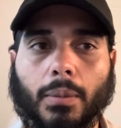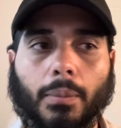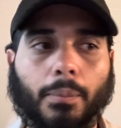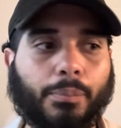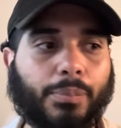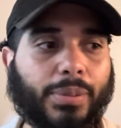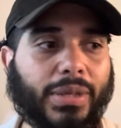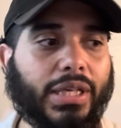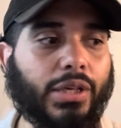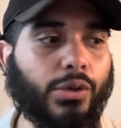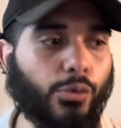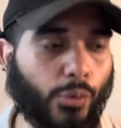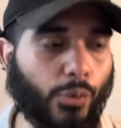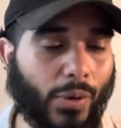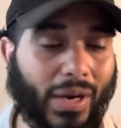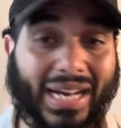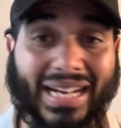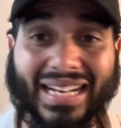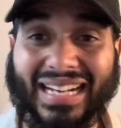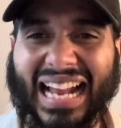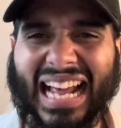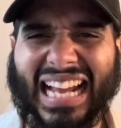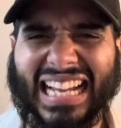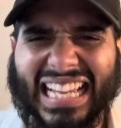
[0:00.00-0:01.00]
Be
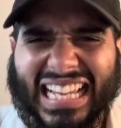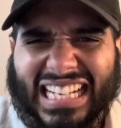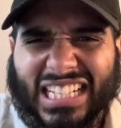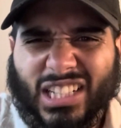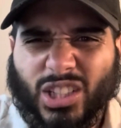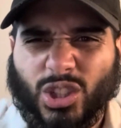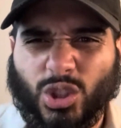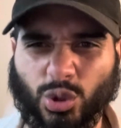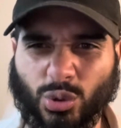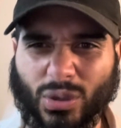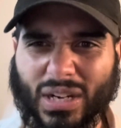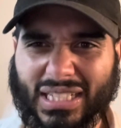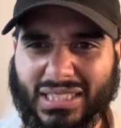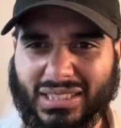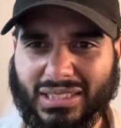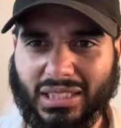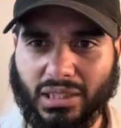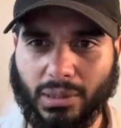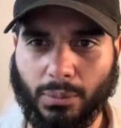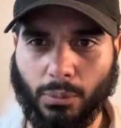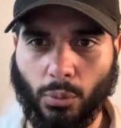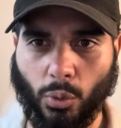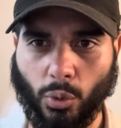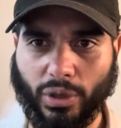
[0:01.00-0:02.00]
great at getting dressed in
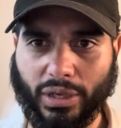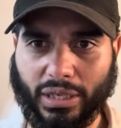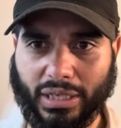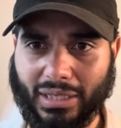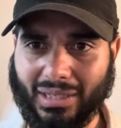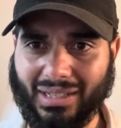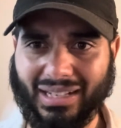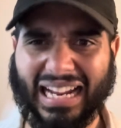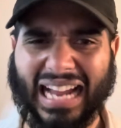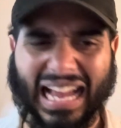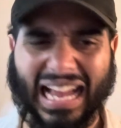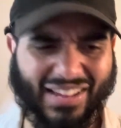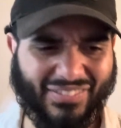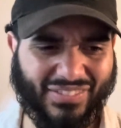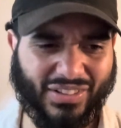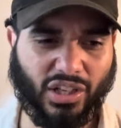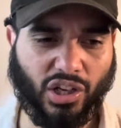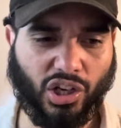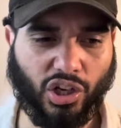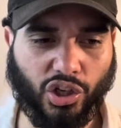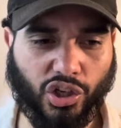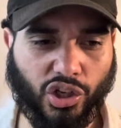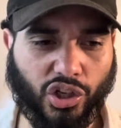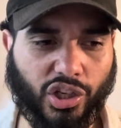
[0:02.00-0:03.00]
the morning, like having a
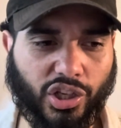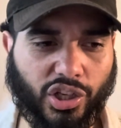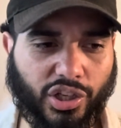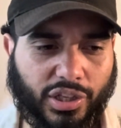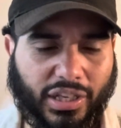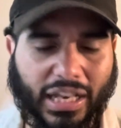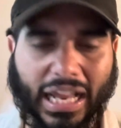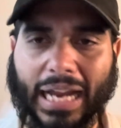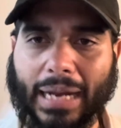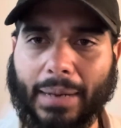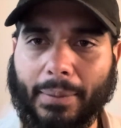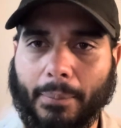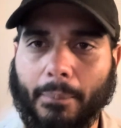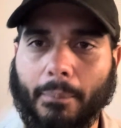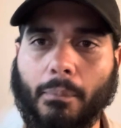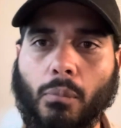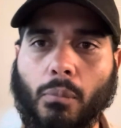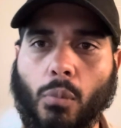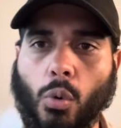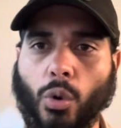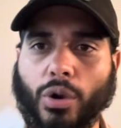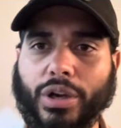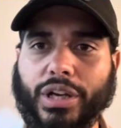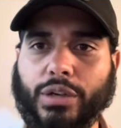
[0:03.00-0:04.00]
good
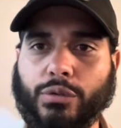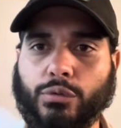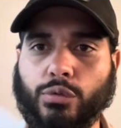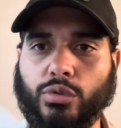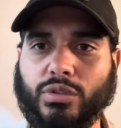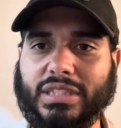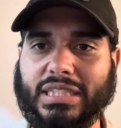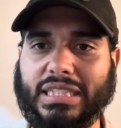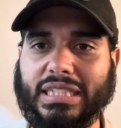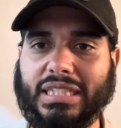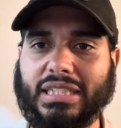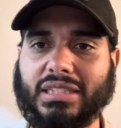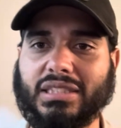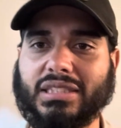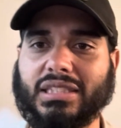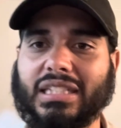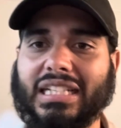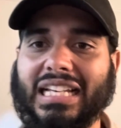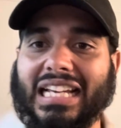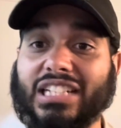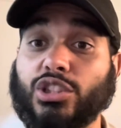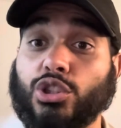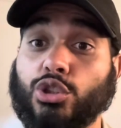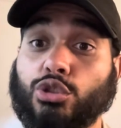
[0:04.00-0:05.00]
morning routine to
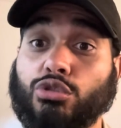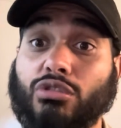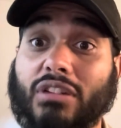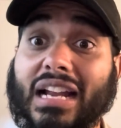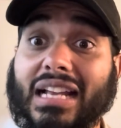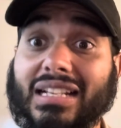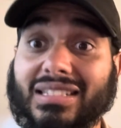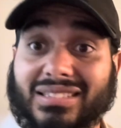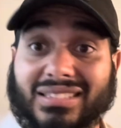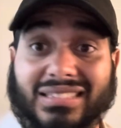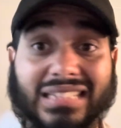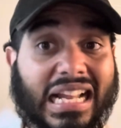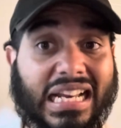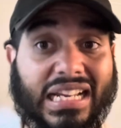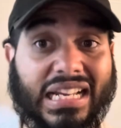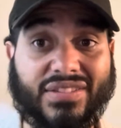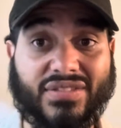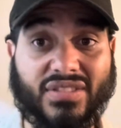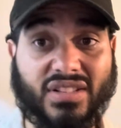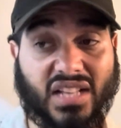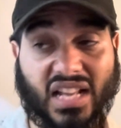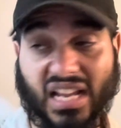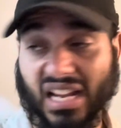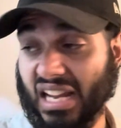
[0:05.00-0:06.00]
get dressed. Not
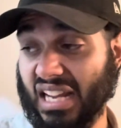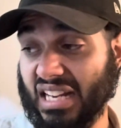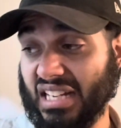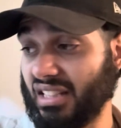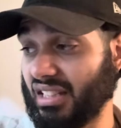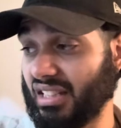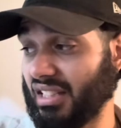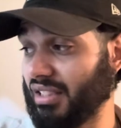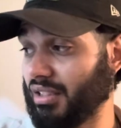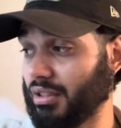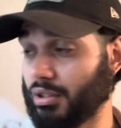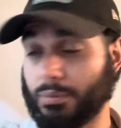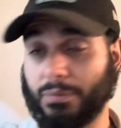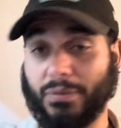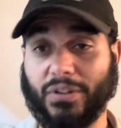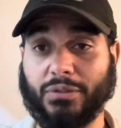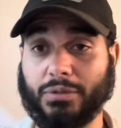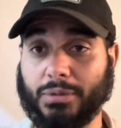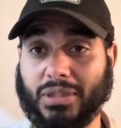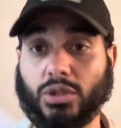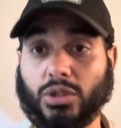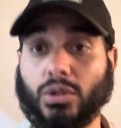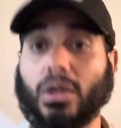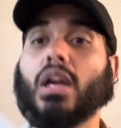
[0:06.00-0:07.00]
even like anything
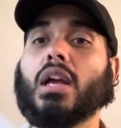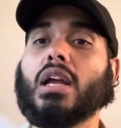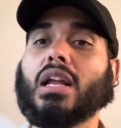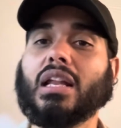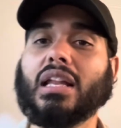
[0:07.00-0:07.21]
special.